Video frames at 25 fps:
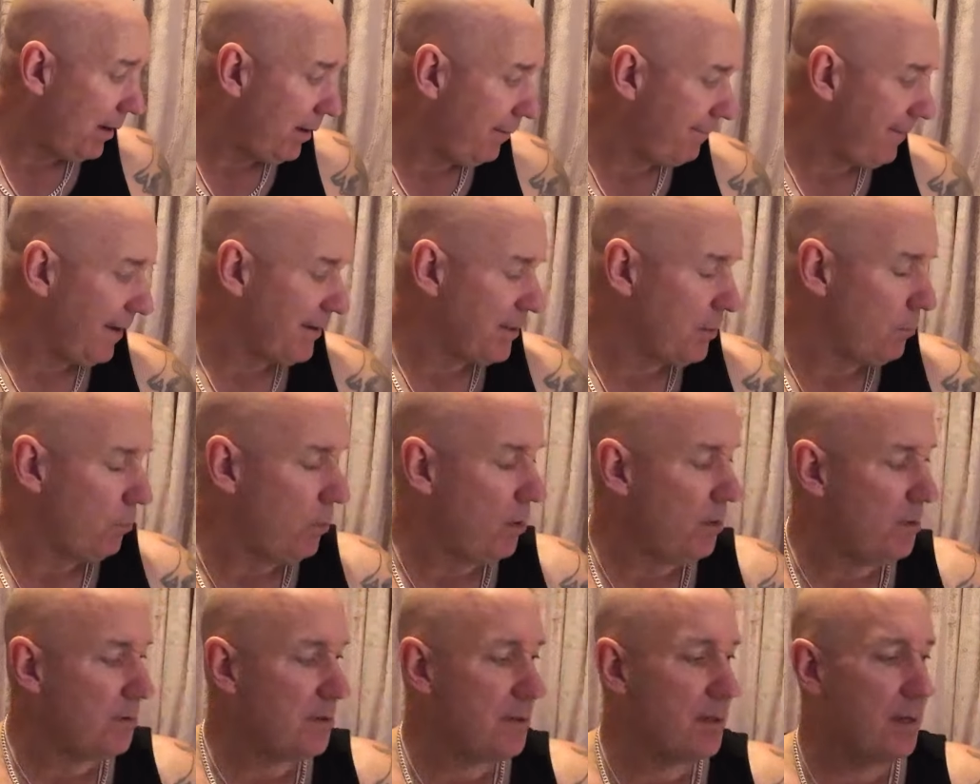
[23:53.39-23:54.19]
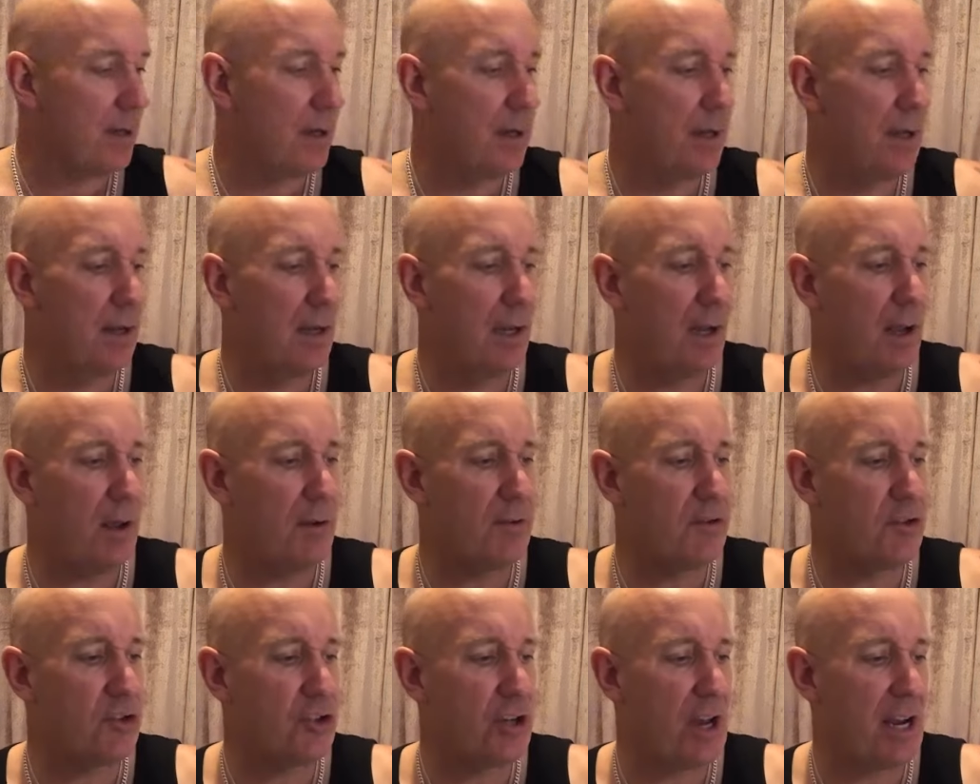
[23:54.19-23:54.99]
In fact, it was
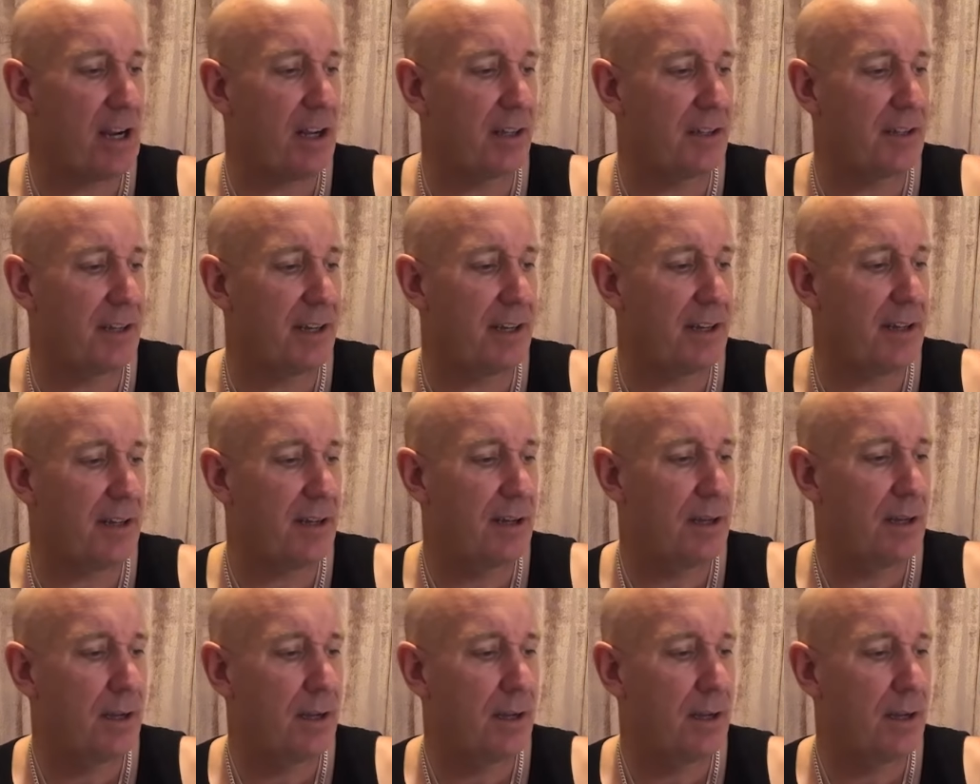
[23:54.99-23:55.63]
last check I did.